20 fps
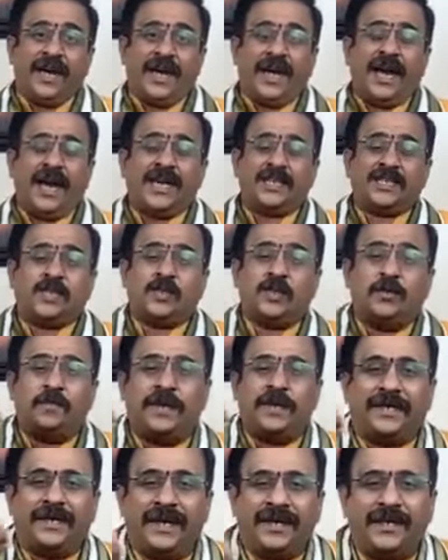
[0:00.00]
has to
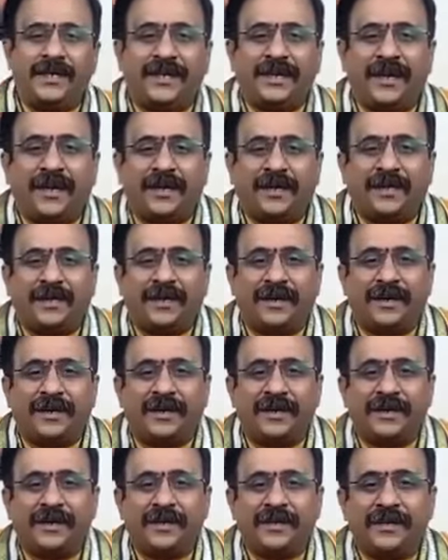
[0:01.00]
be
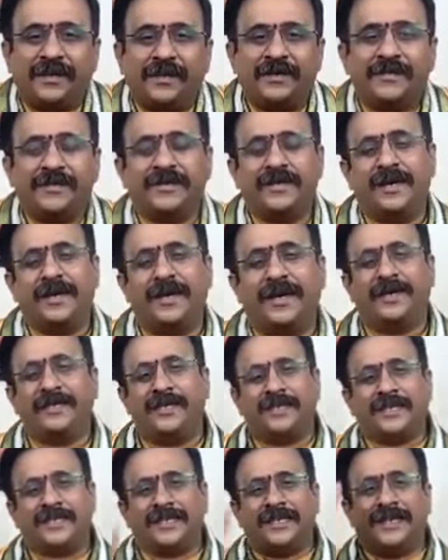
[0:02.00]
dedicated. And
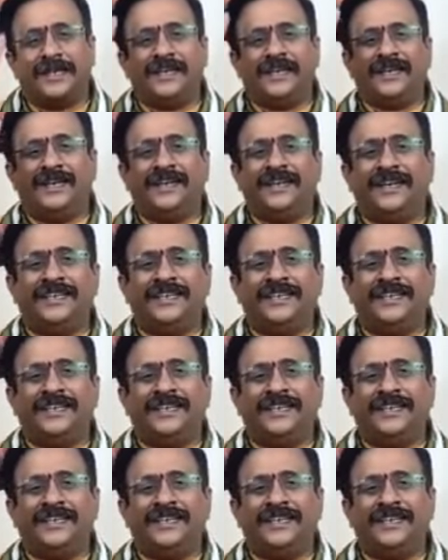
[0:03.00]
the third